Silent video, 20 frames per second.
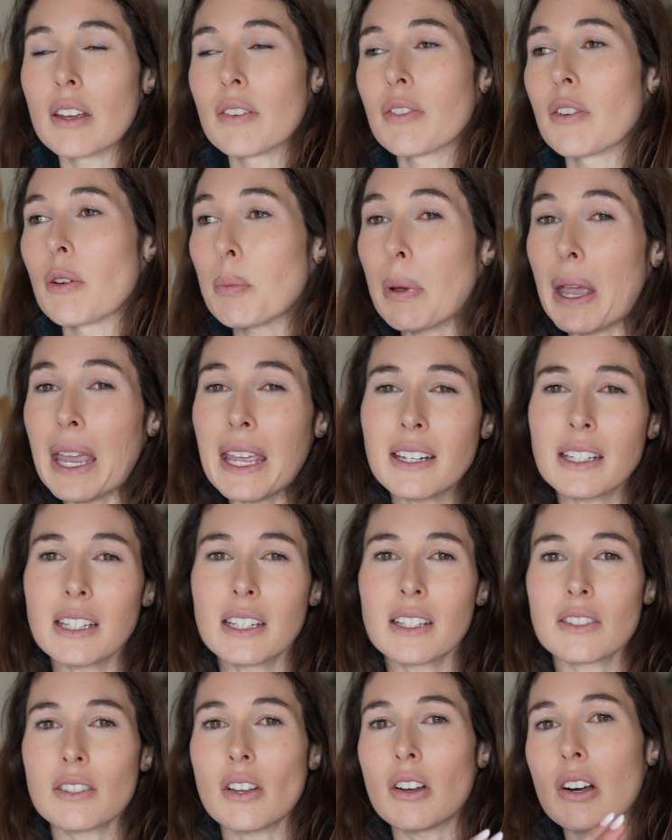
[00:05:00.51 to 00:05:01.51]
if a painting
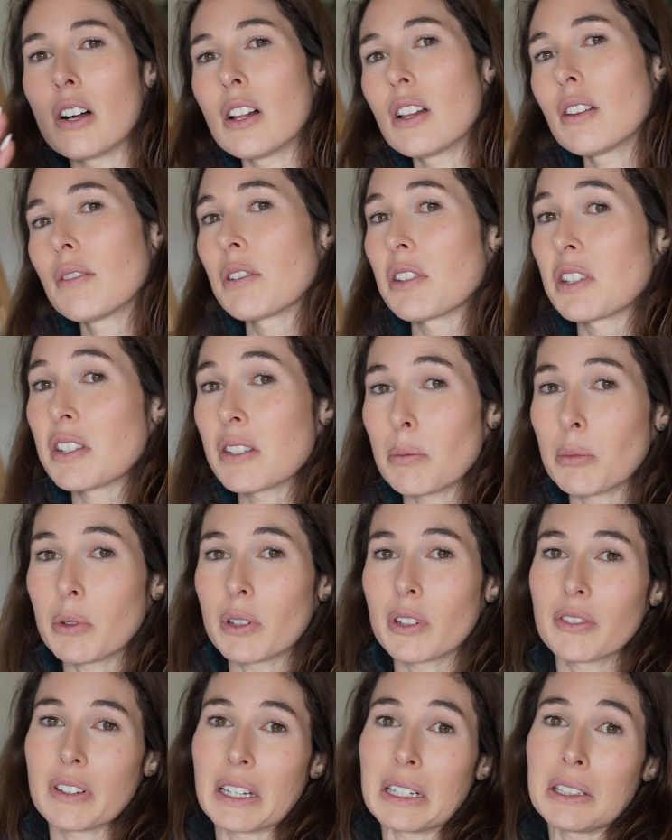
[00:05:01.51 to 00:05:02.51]
is all of a
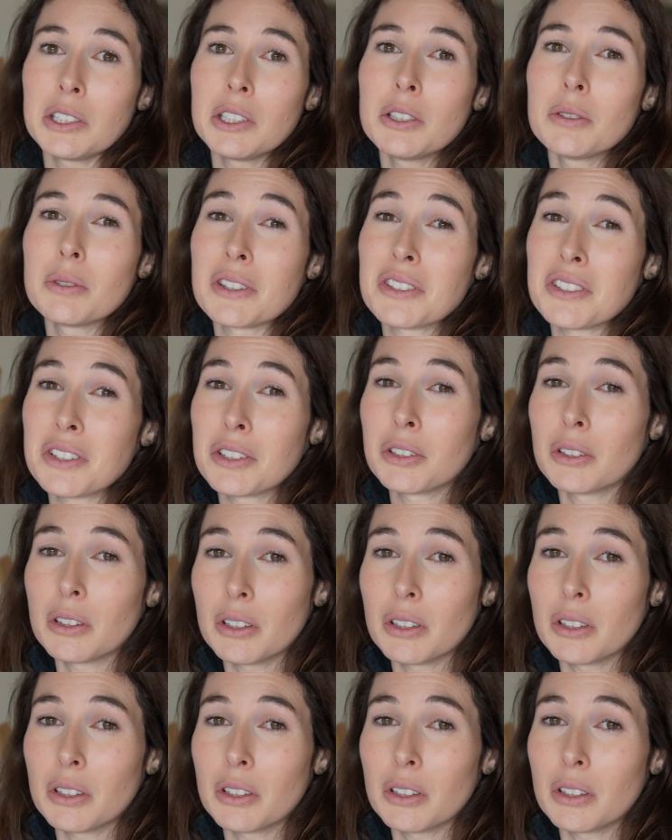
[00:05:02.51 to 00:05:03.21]
similar value, it's gonna